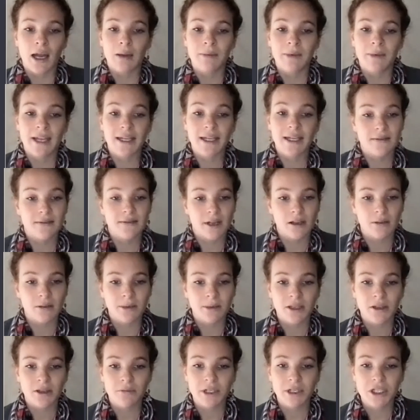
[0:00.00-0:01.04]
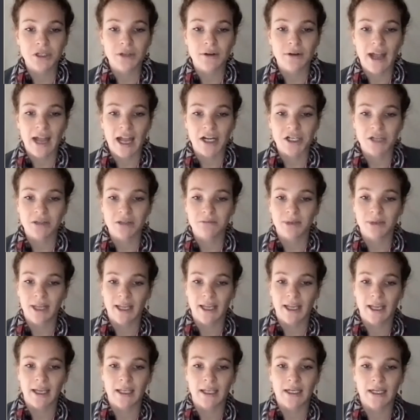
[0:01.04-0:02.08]
In developing the Regional Action
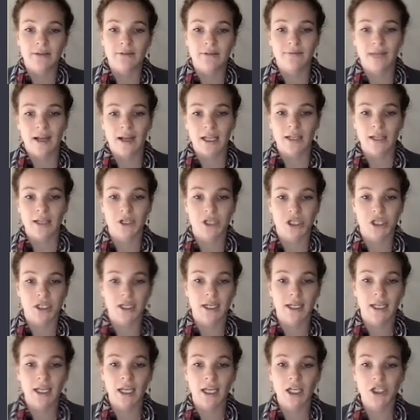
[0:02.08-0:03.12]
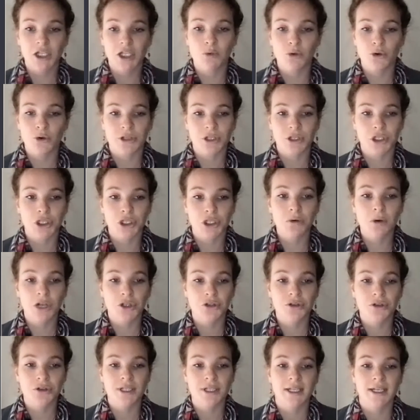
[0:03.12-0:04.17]
Plan, Valley Vision engaged more than
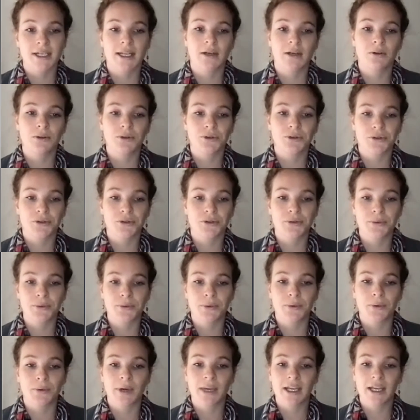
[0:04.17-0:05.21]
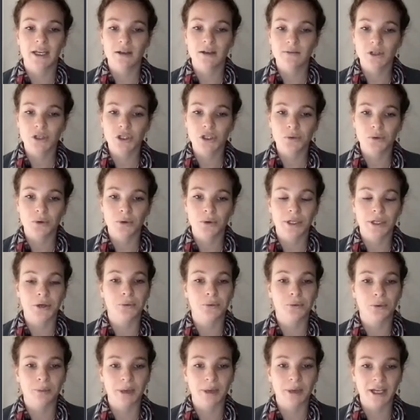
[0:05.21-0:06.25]
200 stakeholders through individual and
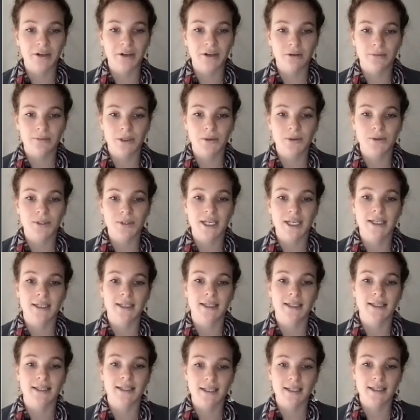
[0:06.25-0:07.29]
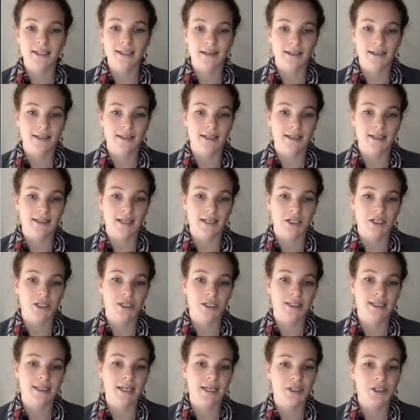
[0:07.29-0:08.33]
group interviews and in 6 listening
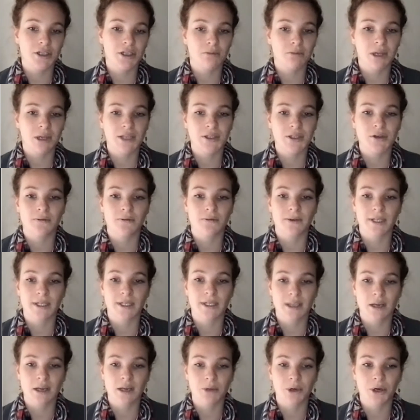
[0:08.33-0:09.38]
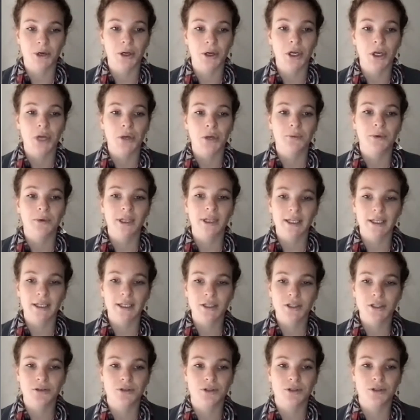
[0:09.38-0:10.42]
sessions that took place over the summer related
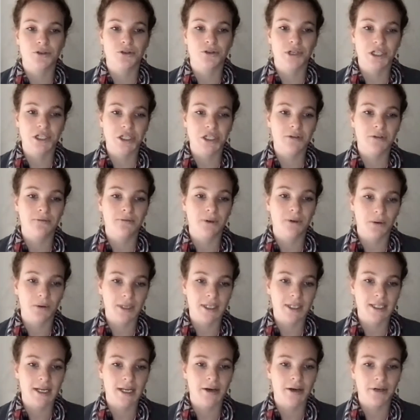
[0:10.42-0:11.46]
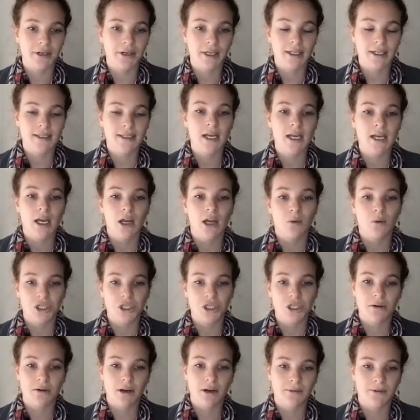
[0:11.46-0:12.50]
to strategic focus areas, which
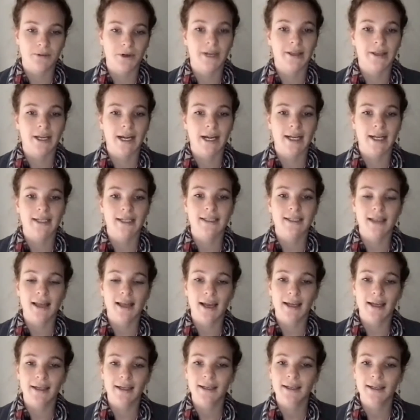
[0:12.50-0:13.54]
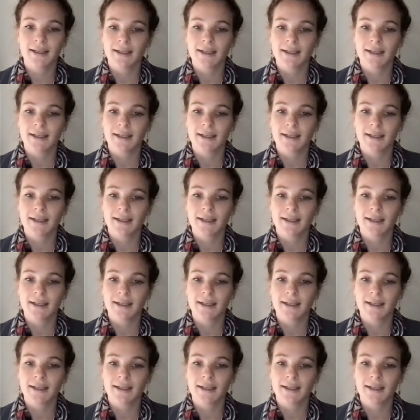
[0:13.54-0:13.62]
I'll cover in the next slide.